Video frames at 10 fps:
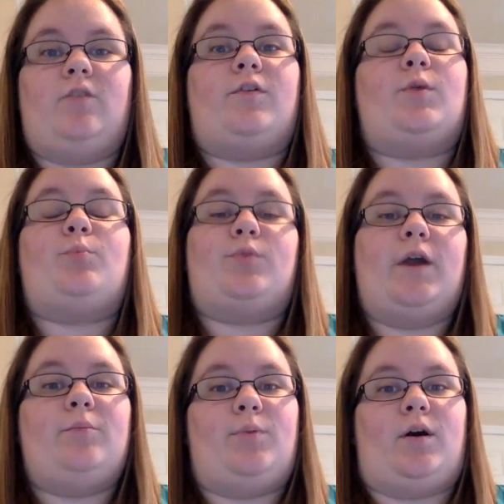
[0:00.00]
For the
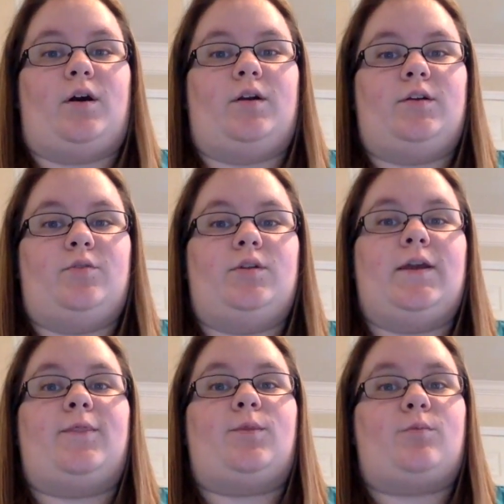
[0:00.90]
bread part, you will
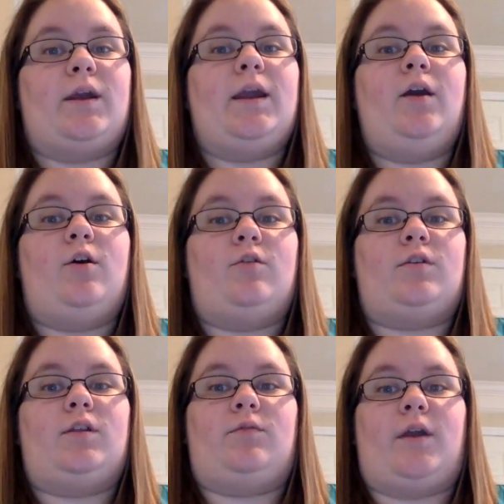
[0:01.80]
need 3
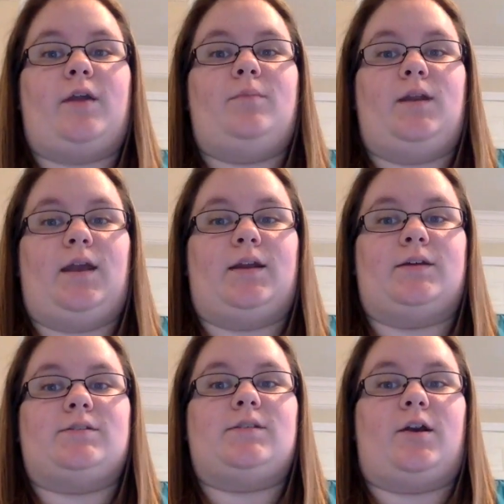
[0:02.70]
overly ripe
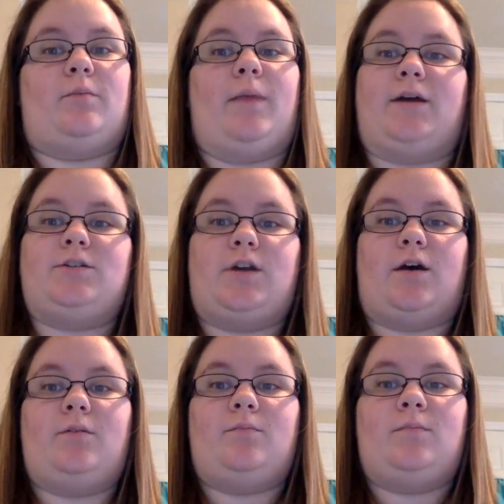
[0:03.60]
bananas that are mashed
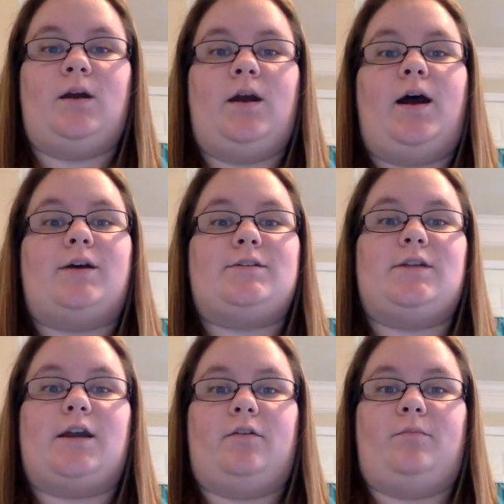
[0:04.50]
up, a
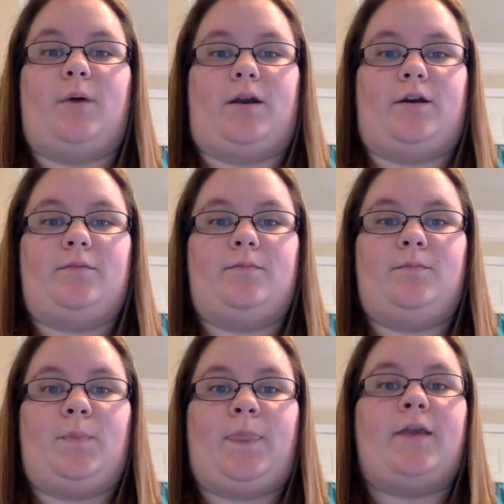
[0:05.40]
stick of butter,
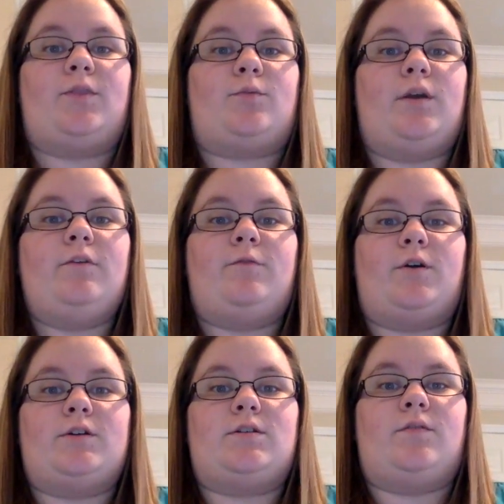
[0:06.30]

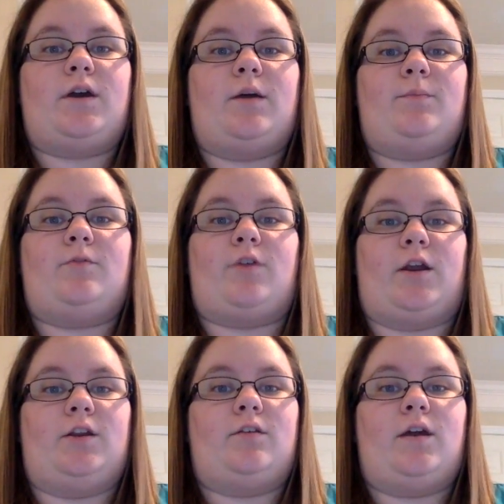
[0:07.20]
3/4 of a cup of
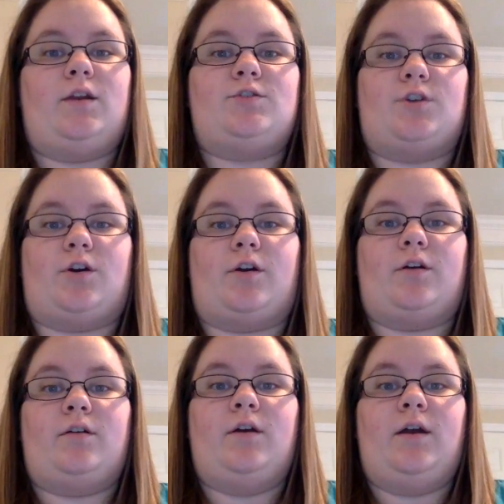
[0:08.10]
granulated sugar,
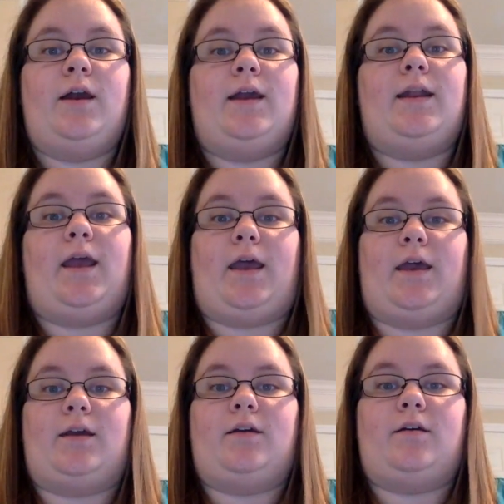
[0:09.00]
an
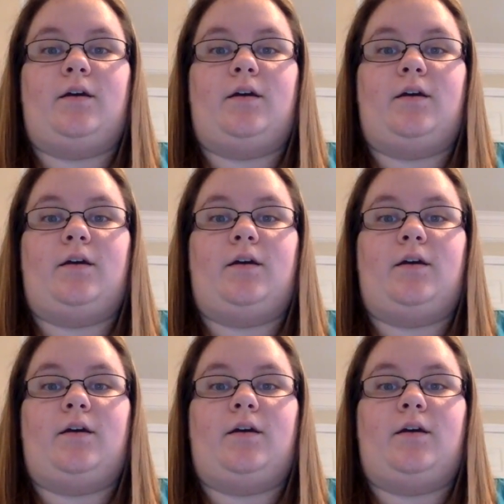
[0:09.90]
egg,